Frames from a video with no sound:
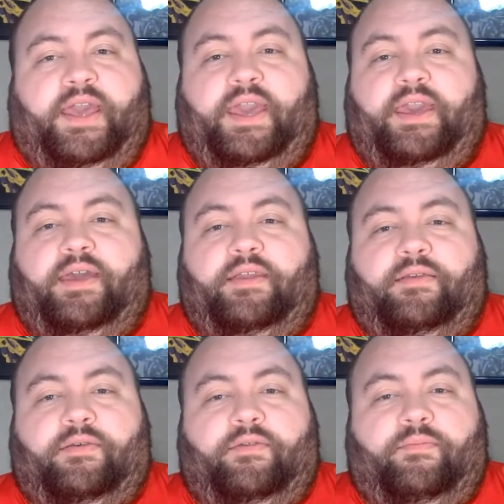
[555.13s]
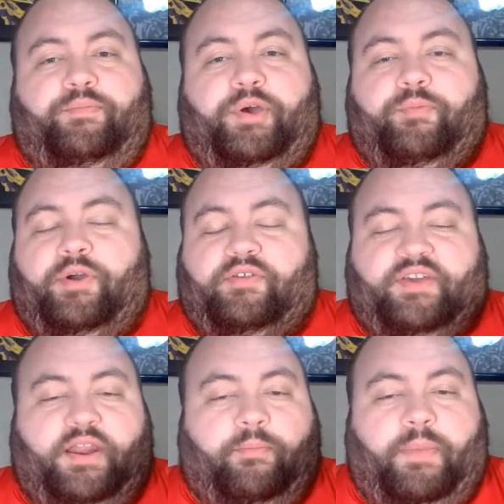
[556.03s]
And Built Bar's
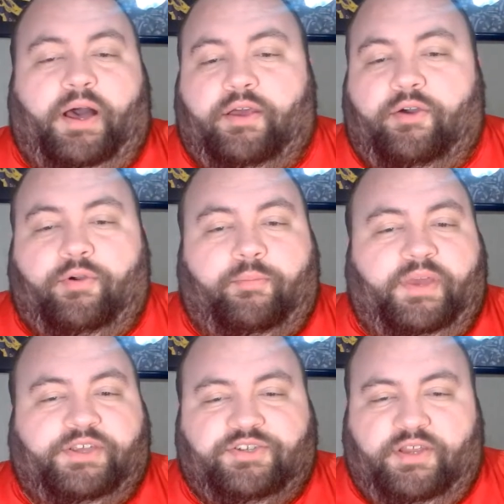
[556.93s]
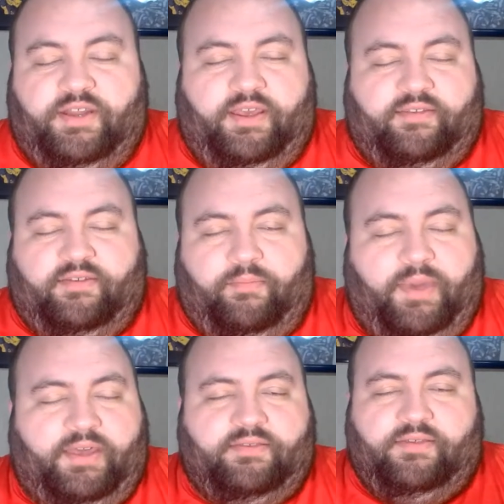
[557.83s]
kind of motto or mission is to
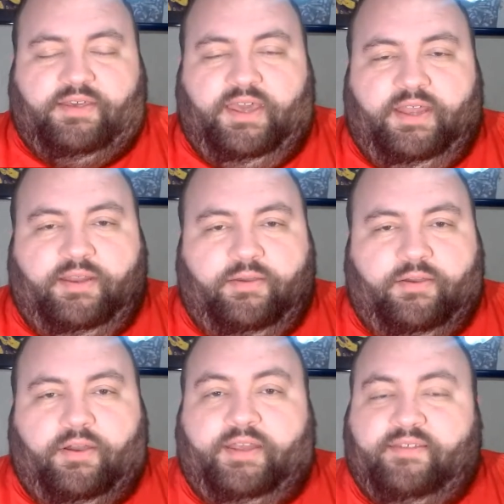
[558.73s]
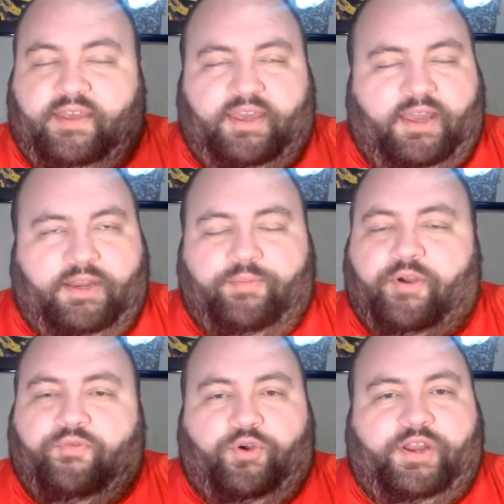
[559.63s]
make the candy, I say candy
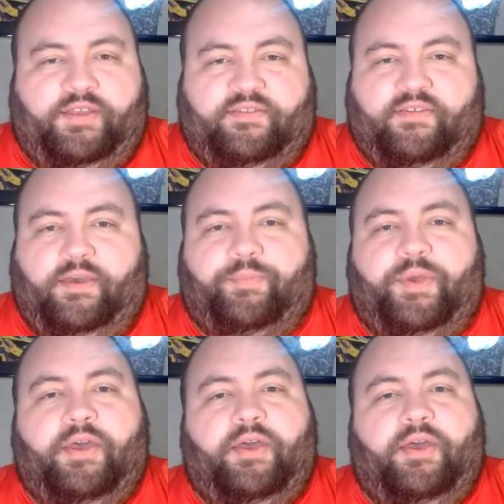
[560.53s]
bar, Freudian slip,